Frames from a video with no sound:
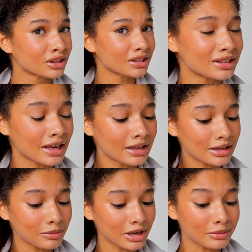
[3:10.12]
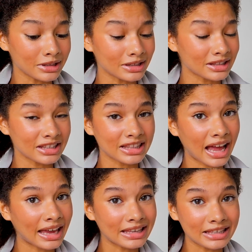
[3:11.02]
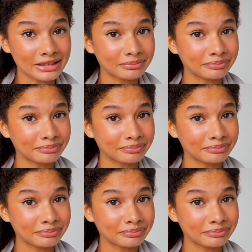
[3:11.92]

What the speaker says: this ain't it, baby. This is not it.